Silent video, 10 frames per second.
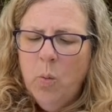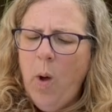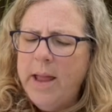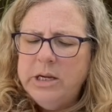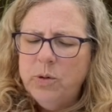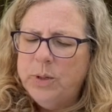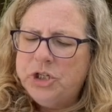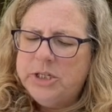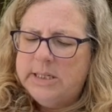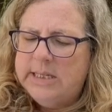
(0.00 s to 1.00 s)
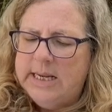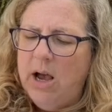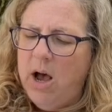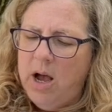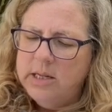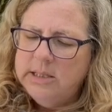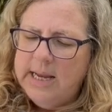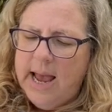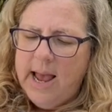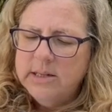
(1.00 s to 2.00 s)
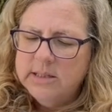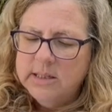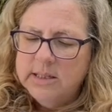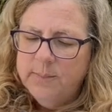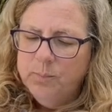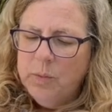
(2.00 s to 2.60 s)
"Why do you wish to see Oz?" he asked.